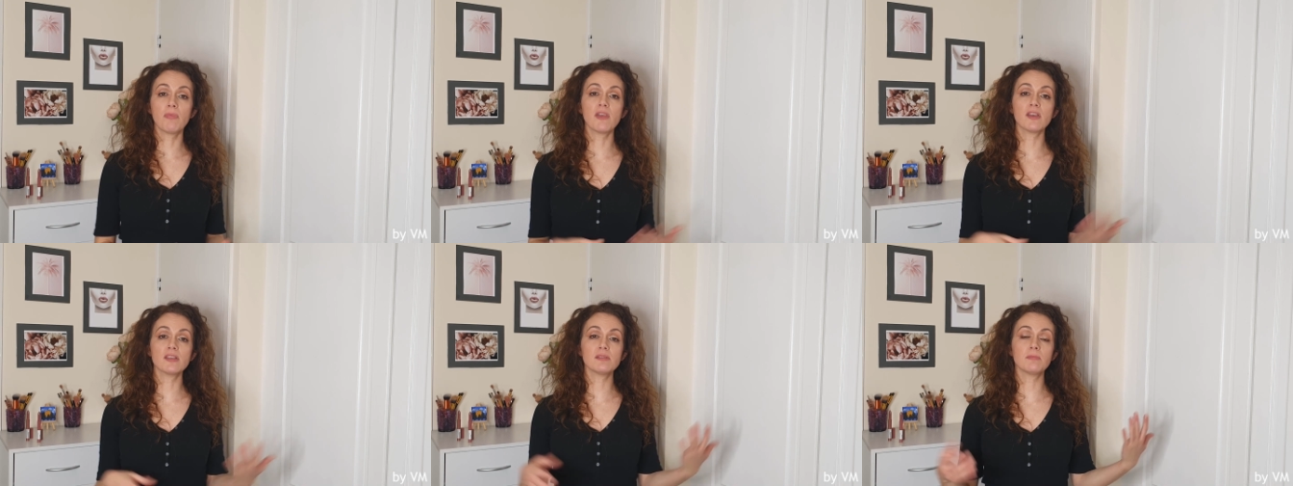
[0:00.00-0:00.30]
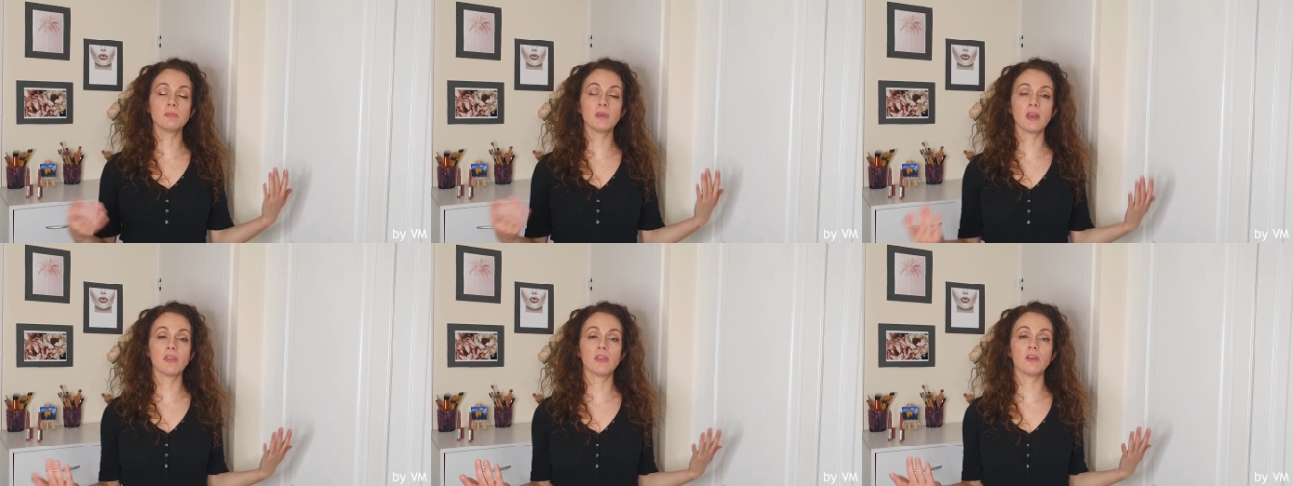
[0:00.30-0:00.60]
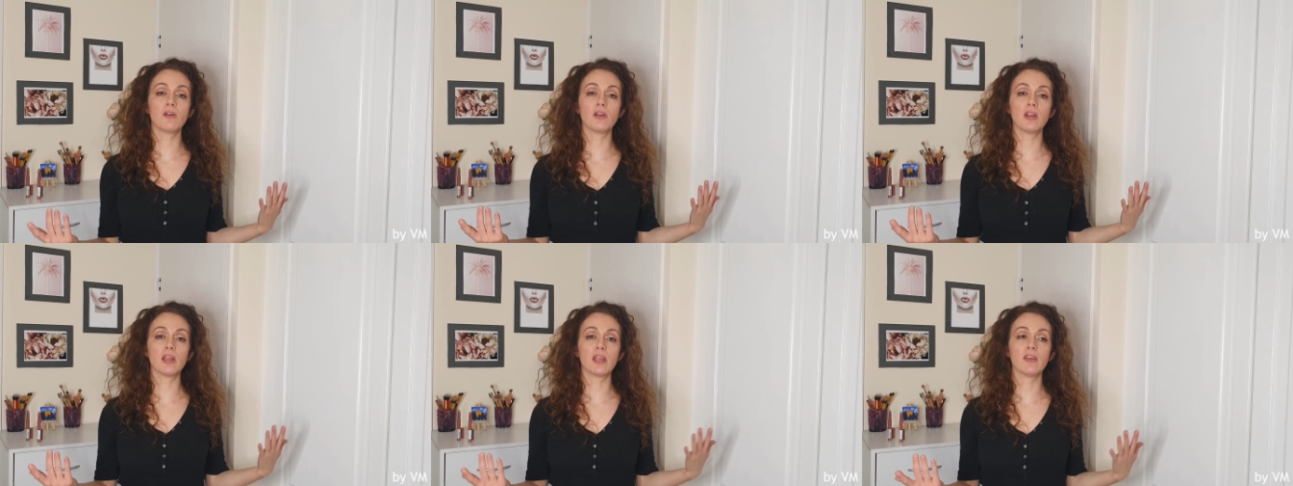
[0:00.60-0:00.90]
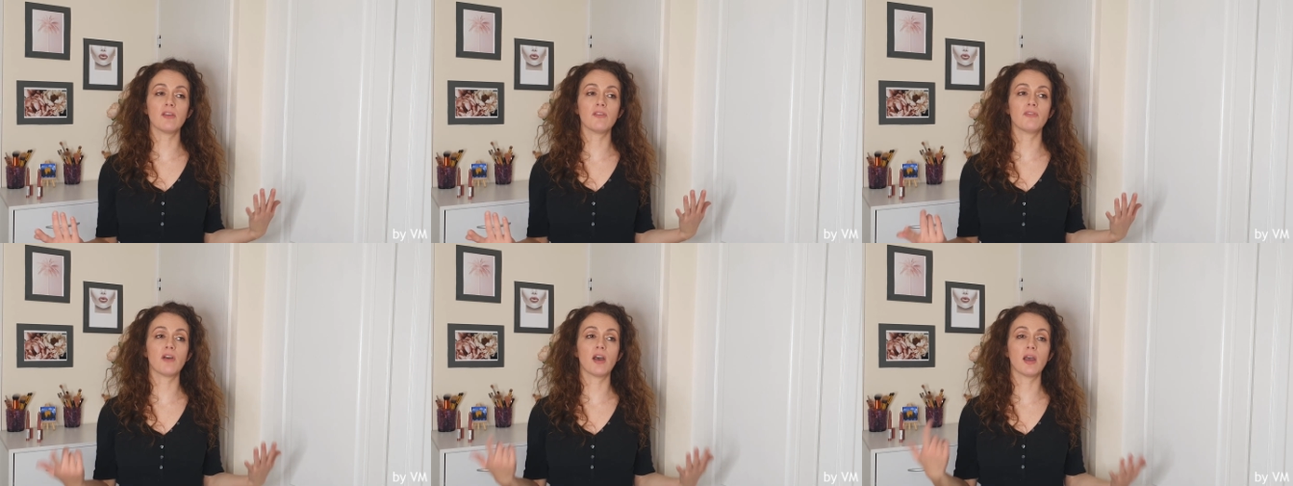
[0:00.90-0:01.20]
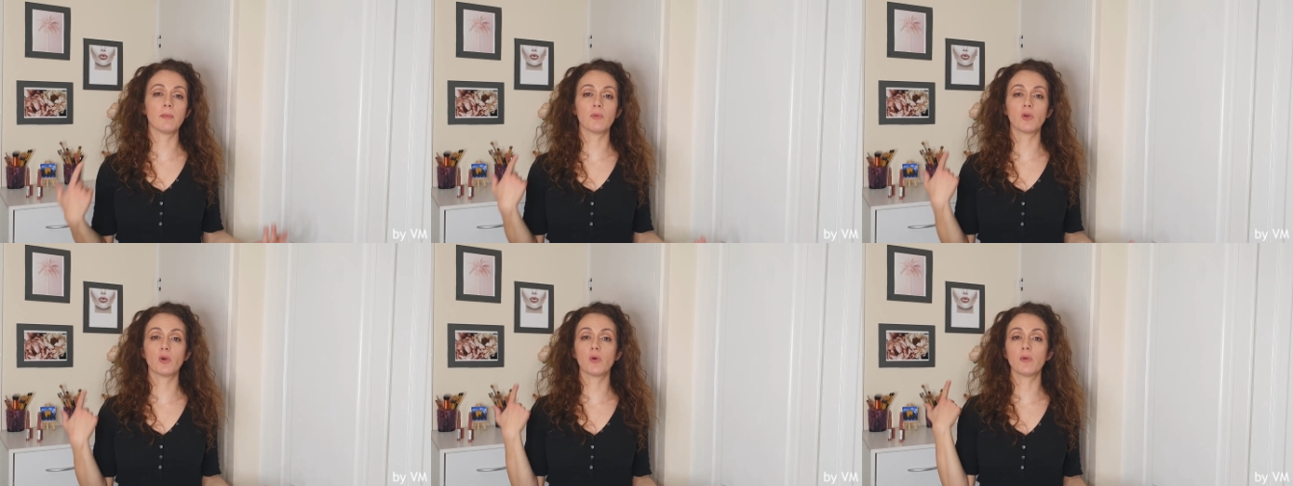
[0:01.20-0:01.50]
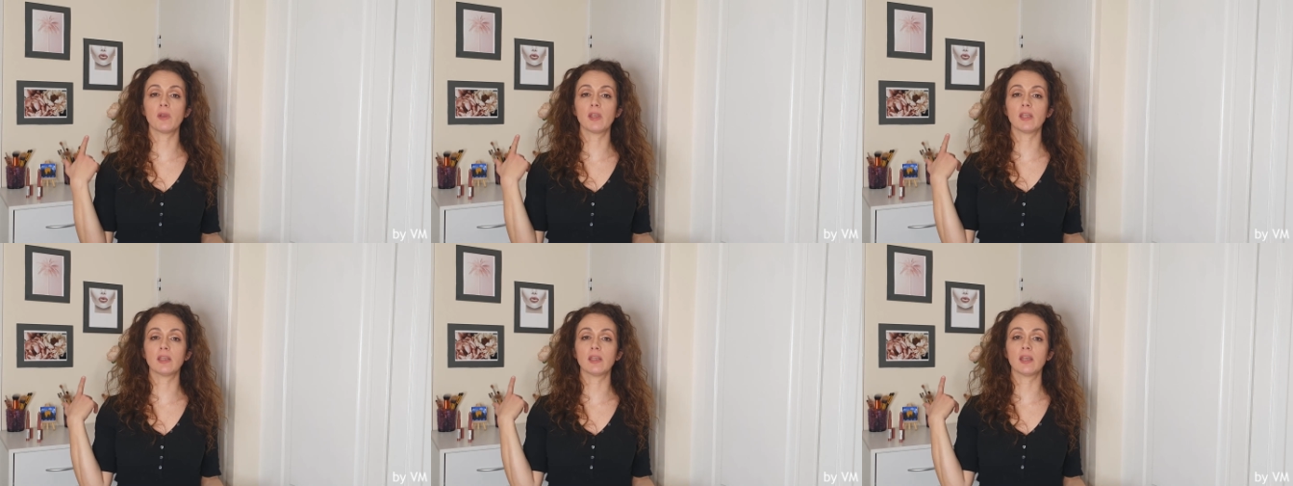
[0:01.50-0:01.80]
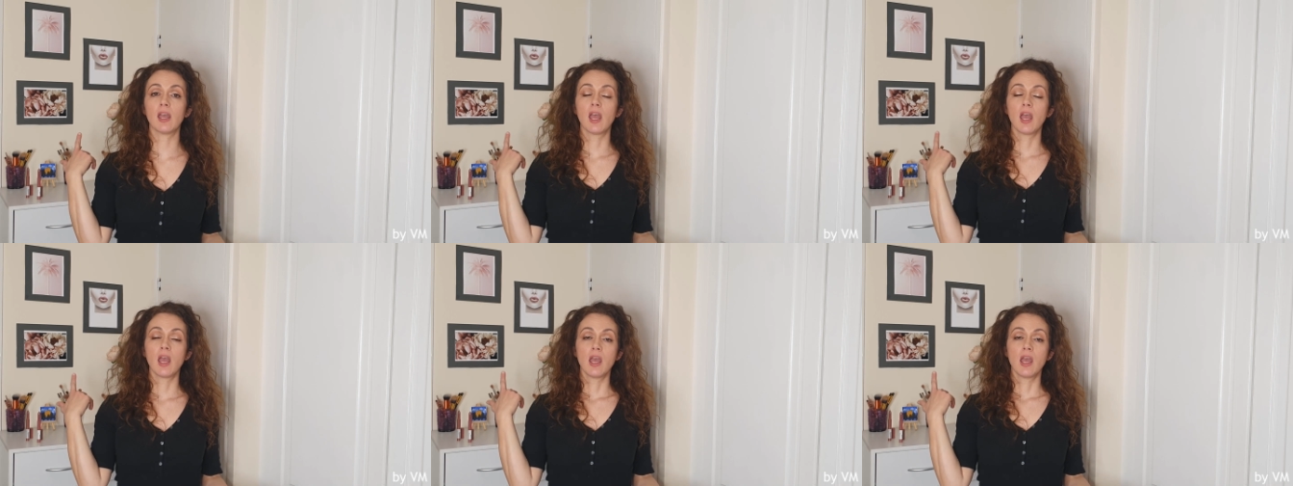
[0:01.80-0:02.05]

doesn't matter if I'm going